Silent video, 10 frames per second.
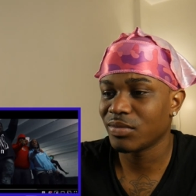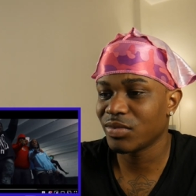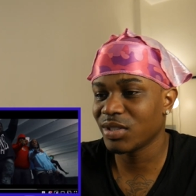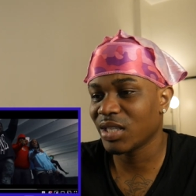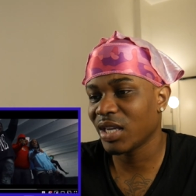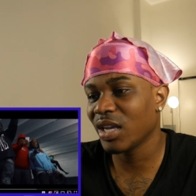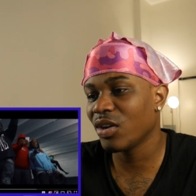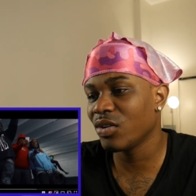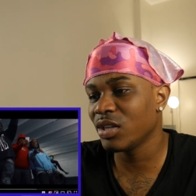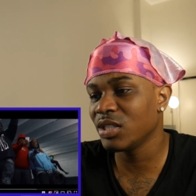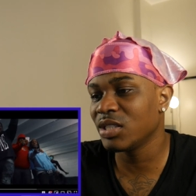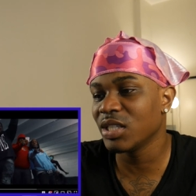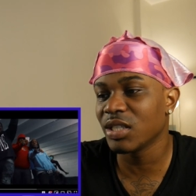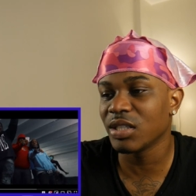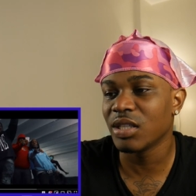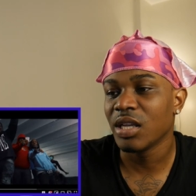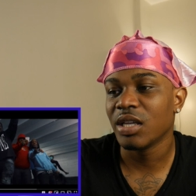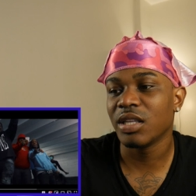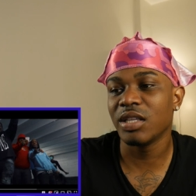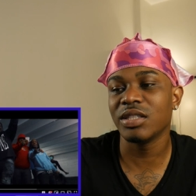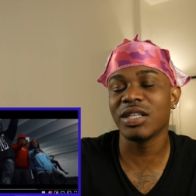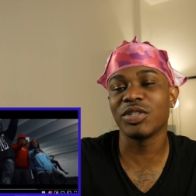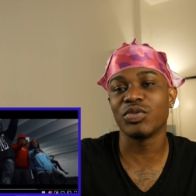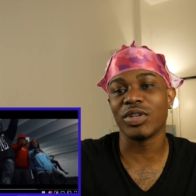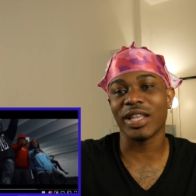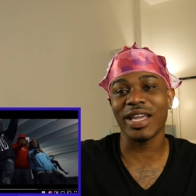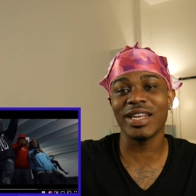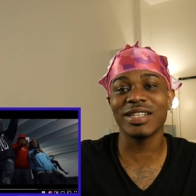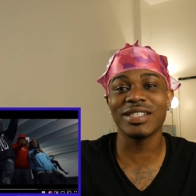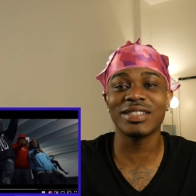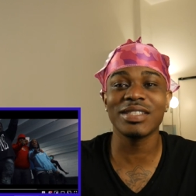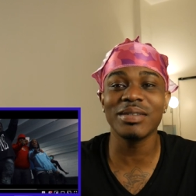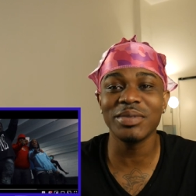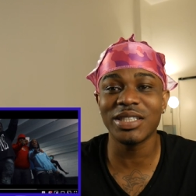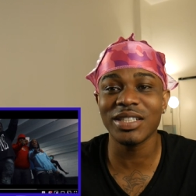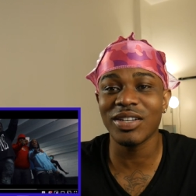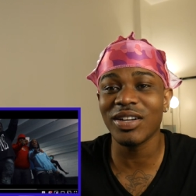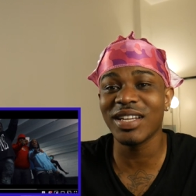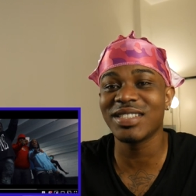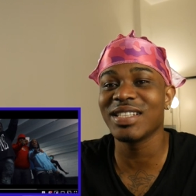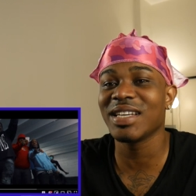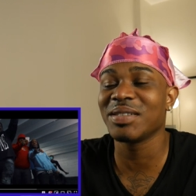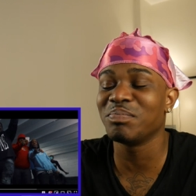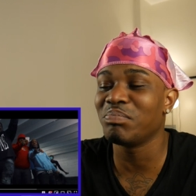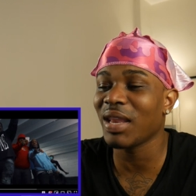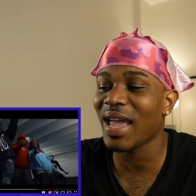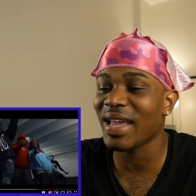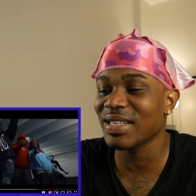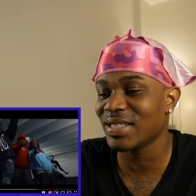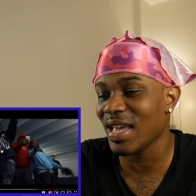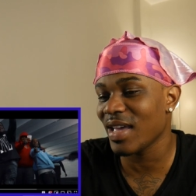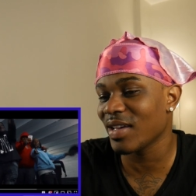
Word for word: What the hell? All these niggas, these niggas related to some shit. All these niggas black as hell.